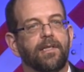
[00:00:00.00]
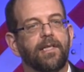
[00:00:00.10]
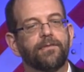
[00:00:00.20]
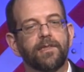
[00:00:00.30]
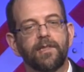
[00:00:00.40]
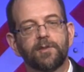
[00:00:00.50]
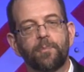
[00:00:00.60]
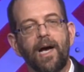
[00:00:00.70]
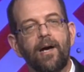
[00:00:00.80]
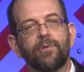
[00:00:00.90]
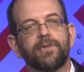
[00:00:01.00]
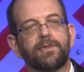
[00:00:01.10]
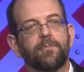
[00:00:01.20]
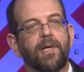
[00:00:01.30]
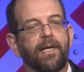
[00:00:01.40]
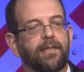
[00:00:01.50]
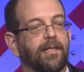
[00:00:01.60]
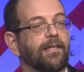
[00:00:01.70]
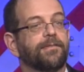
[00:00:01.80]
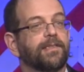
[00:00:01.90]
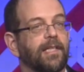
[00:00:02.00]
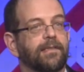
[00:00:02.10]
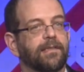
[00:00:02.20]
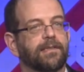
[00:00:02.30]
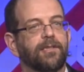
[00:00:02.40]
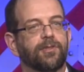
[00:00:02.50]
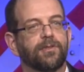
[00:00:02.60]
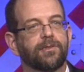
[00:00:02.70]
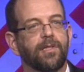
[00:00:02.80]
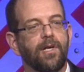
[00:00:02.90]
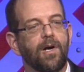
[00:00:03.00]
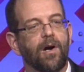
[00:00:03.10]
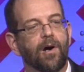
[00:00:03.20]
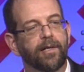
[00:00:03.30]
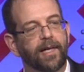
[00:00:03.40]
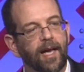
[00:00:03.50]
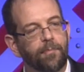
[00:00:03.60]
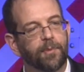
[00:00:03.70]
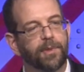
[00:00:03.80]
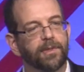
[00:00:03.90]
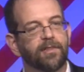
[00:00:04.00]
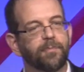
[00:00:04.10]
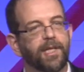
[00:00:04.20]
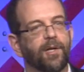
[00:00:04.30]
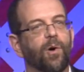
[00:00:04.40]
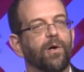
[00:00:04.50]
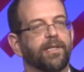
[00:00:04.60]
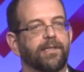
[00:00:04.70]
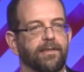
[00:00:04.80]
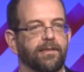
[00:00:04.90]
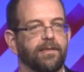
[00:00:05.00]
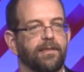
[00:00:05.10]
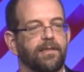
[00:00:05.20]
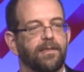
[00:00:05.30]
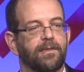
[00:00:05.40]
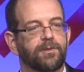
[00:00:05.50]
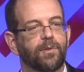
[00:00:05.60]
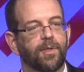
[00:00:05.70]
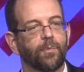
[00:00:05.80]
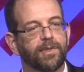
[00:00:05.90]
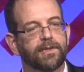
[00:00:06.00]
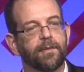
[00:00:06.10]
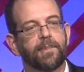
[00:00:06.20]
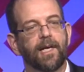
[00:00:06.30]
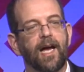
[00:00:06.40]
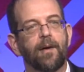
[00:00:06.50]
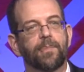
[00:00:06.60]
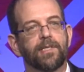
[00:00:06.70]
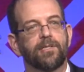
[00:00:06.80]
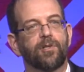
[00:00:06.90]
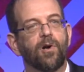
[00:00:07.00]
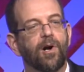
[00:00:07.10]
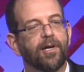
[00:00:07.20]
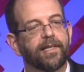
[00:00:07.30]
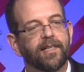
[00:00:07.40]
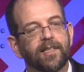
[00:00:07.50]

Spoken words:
given these powers to make life and death decisions, are capable of being audited so that when something happens, the car can